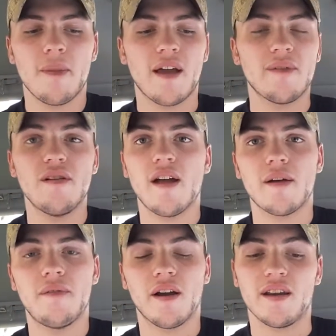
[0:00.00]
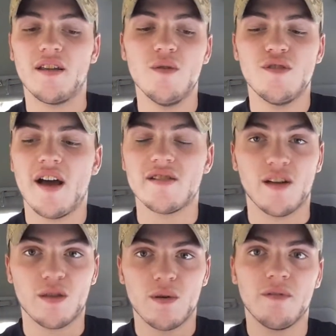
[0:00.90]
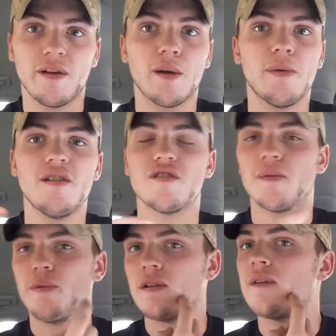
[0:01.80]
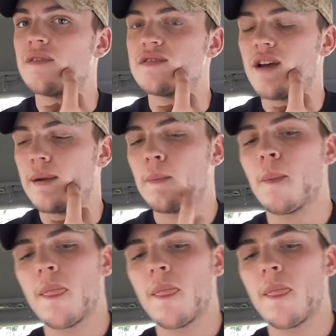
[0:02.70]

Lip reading: Like, if you take a fucking huge ass, like, 3-finger pinch, you can put it off to the side.